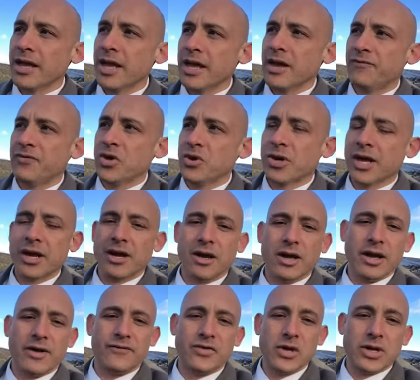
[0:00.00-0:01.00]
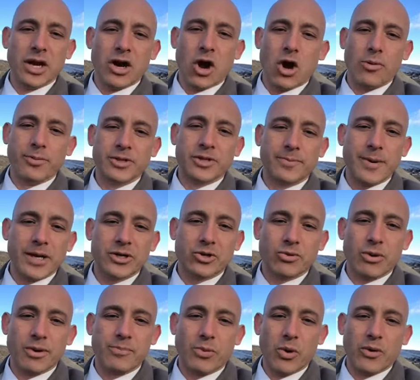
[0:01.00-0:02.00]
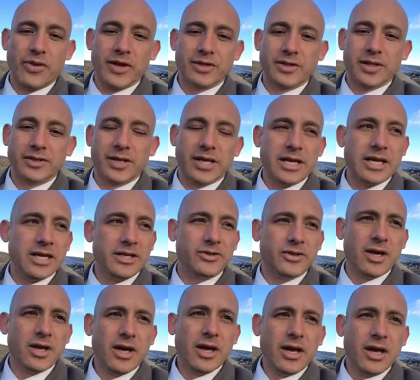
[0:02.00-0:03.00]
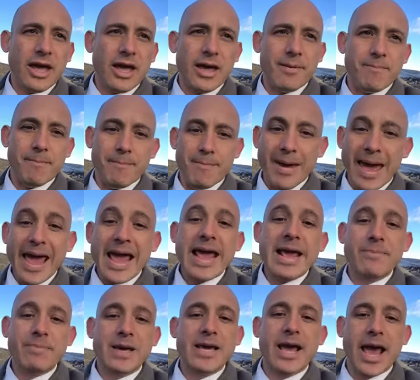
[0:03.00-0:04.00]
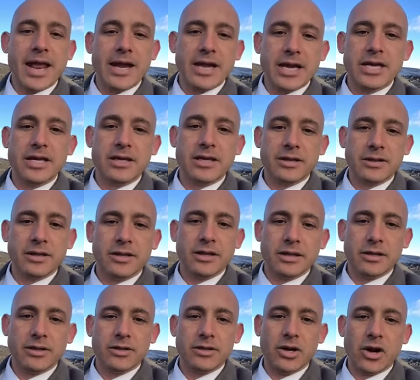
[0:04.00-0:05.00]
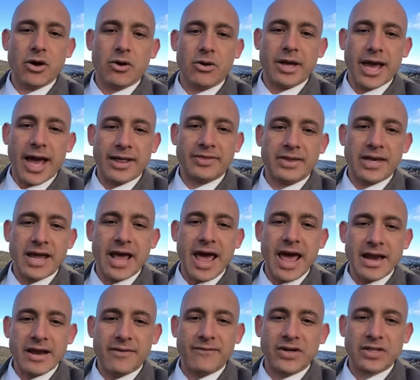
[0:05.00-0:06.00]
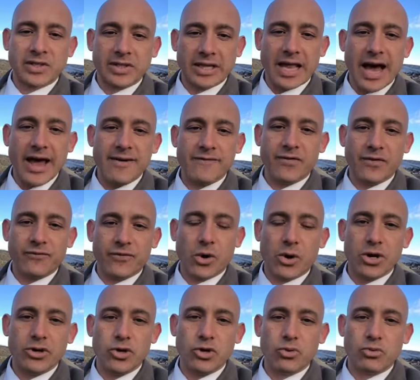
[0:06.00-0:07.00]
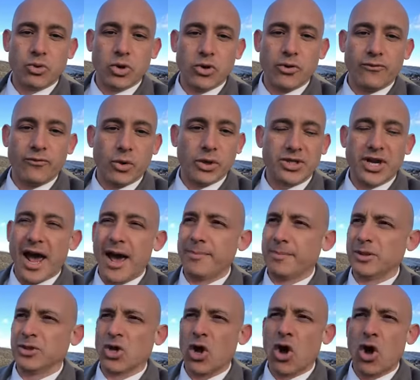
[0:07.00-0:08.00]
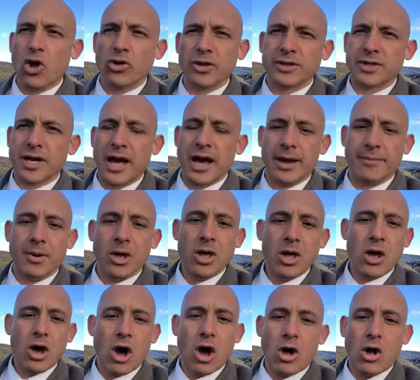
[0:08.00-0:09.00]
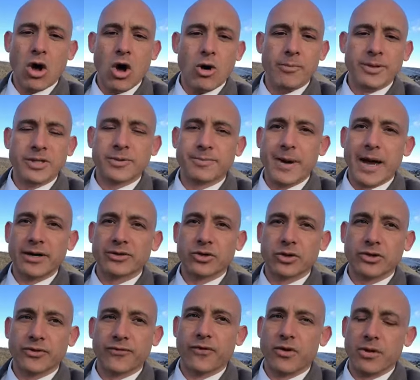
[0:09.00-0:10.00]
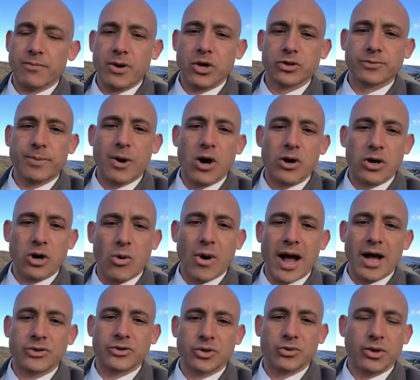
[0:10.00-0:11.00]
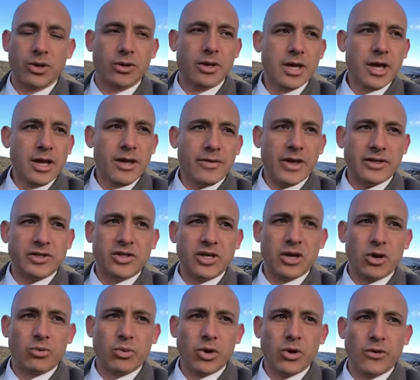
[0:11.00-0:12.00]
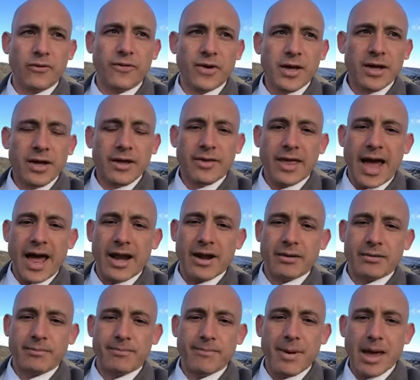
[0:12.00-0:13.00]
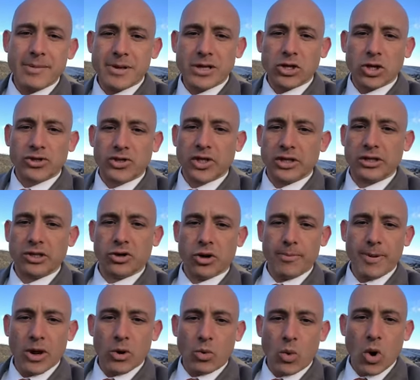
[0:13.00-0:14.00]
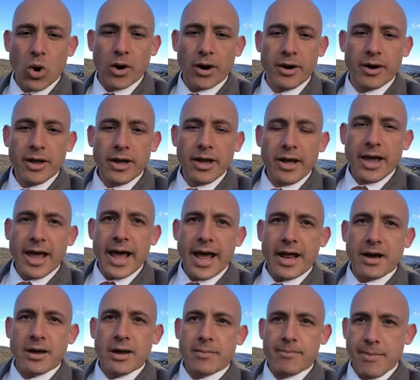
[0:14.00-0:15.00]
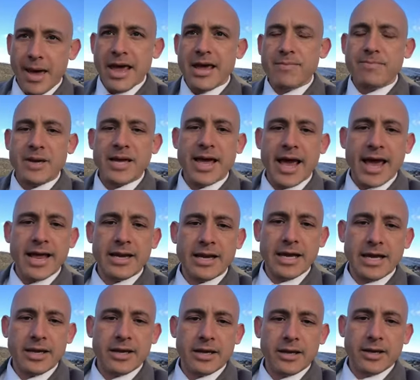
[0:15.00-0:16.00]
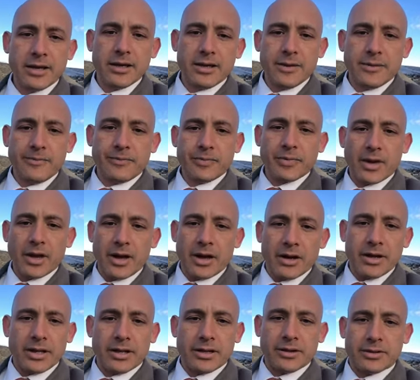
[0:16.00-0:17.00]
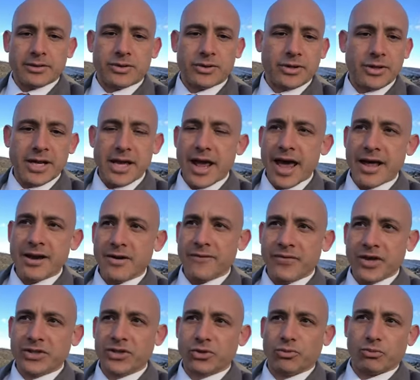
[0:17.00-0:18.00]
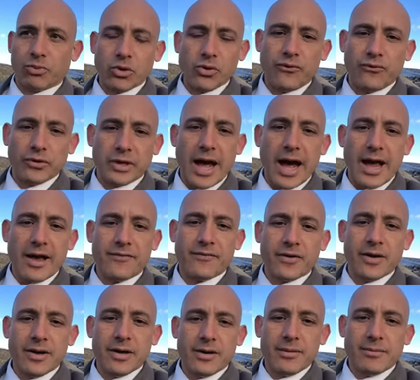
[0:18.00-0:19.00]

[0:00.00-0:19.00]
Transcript: if you get a if you get a home inspection report that says it needs it may be ending you know, at the end of its life for a new roof, which happens all the time. All home inspectors, for the most part, go out to a, they see a roof that maybe looks a little bit worn and may be ending the end of its roof life.